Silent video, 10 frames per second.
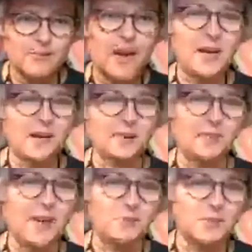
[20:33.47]
I
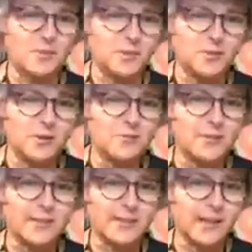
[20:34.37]
have absolutely no
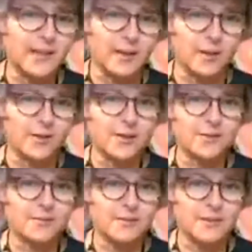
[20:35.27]
desire
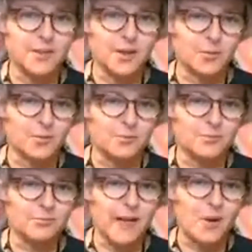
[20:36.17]
to go
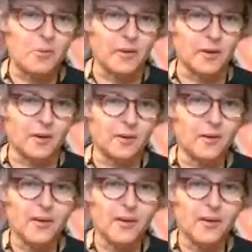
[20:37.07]
down there.